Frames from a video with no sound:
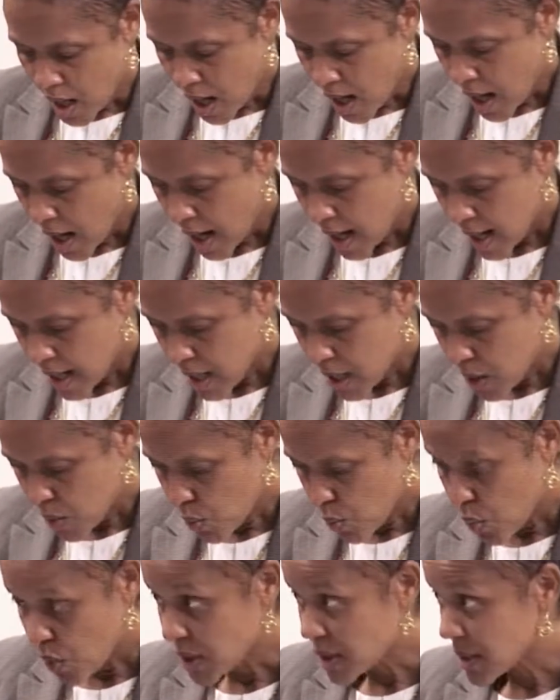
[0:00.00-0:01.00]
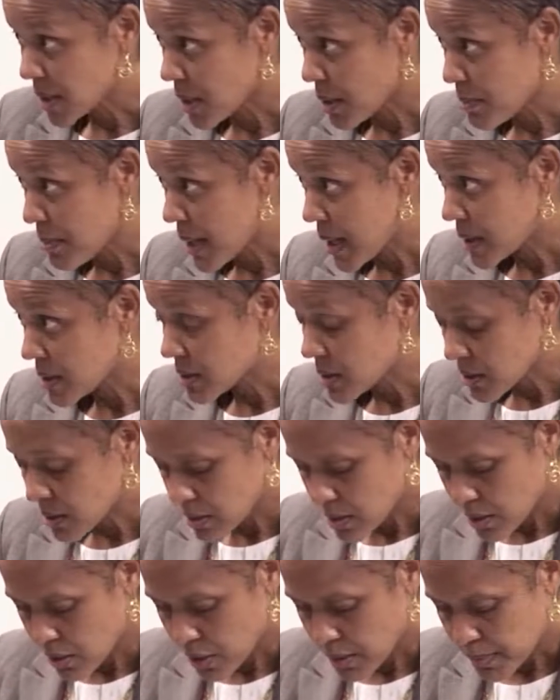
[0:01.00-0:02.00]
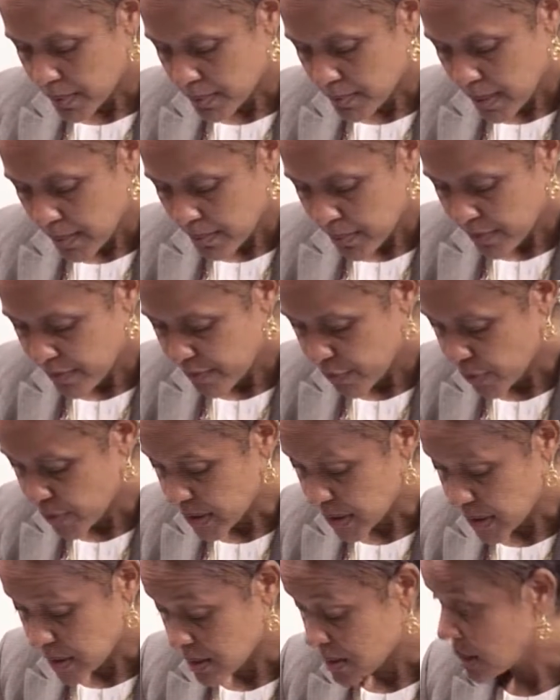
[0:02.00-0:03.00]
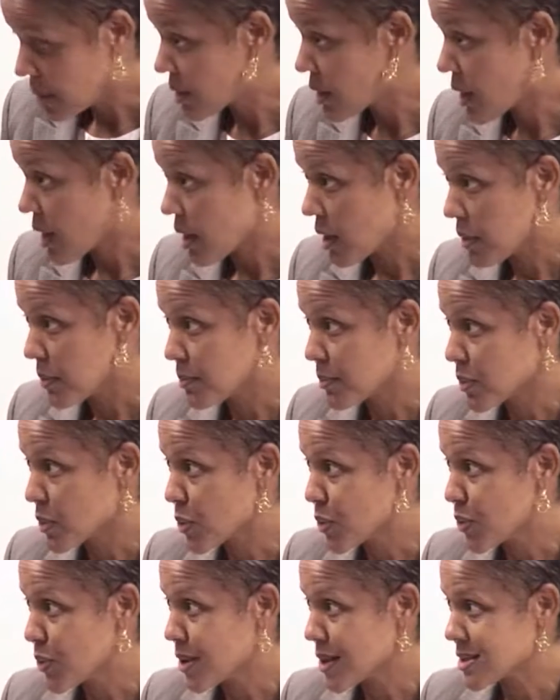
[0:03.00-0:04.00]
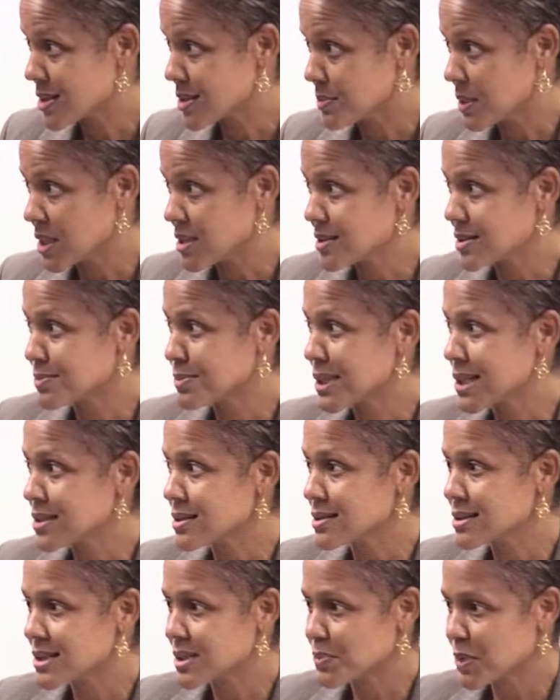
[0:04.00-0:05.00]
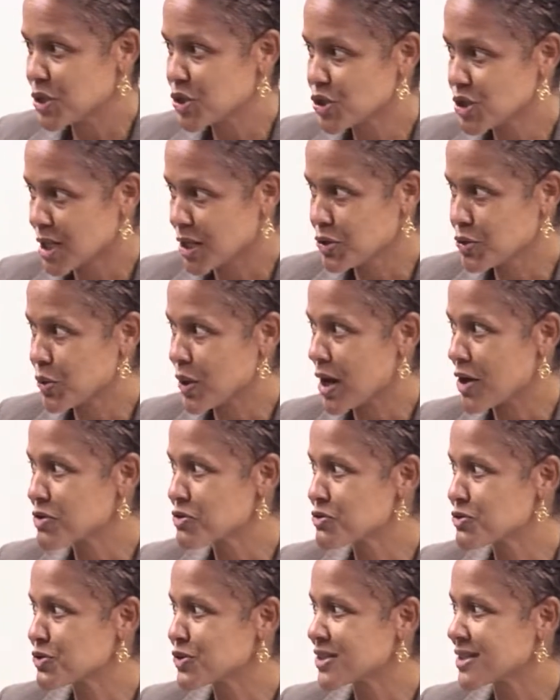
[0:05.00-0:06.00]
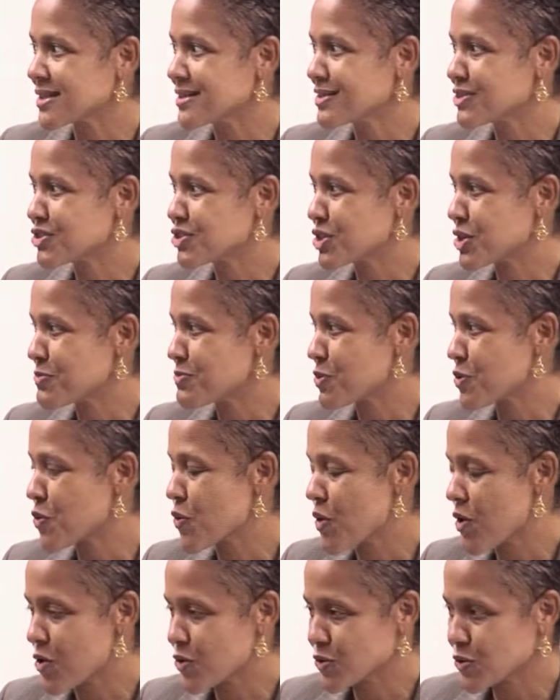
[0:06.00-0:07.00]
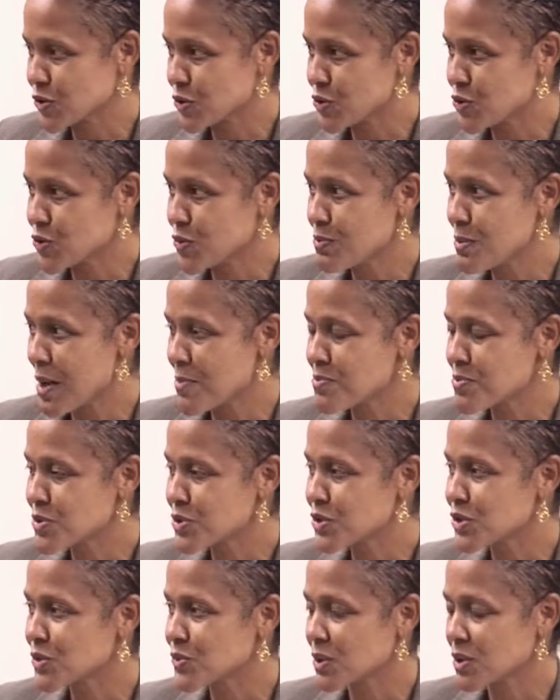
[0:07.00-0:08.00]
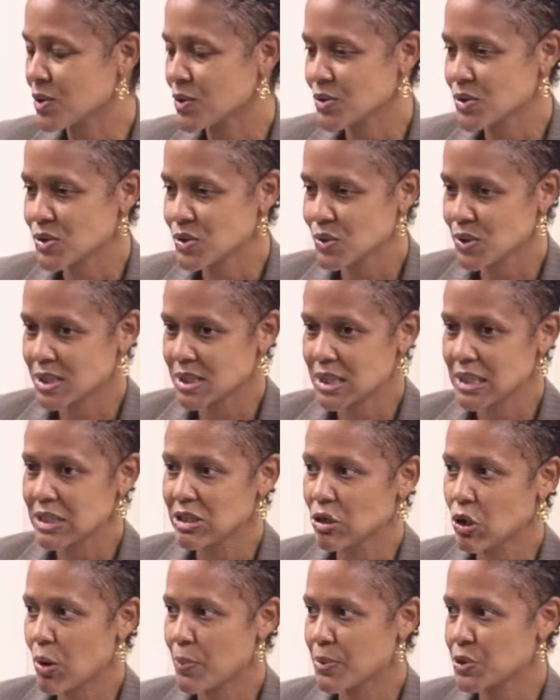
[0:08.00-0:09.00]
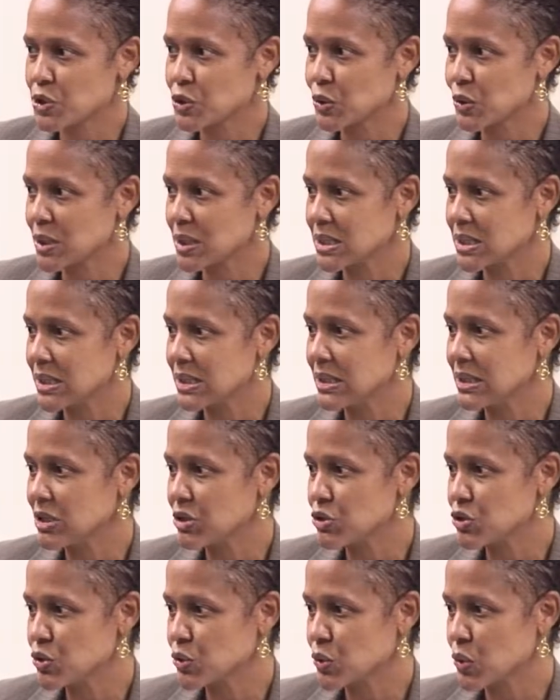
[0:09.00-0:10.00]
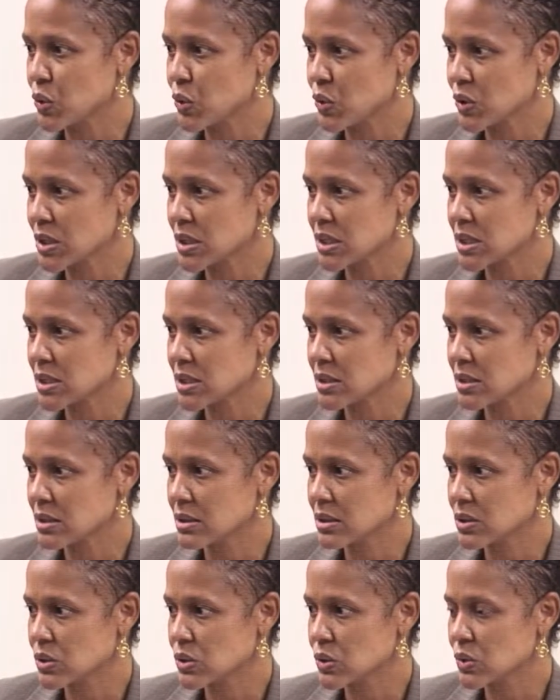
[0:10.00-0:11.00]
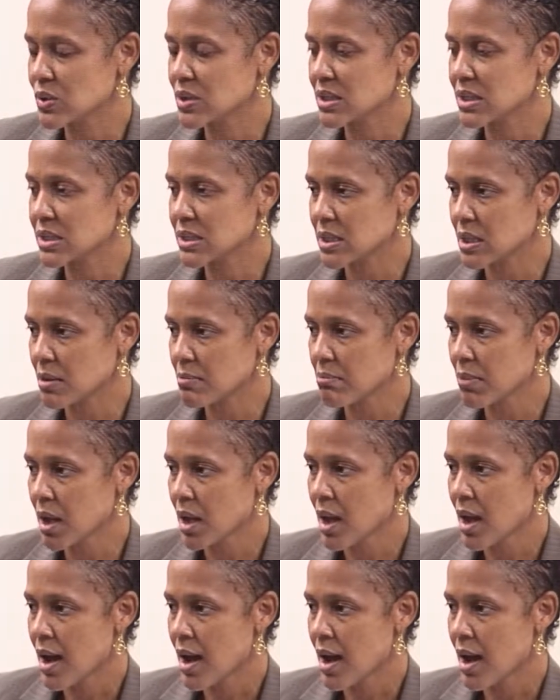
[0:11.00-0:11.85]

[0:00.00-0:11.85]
I want to commend the Honourable Member for the City, who has made his maiden speech. I know others in the chamber who are also new members will also take the opportunity in due course to do the same.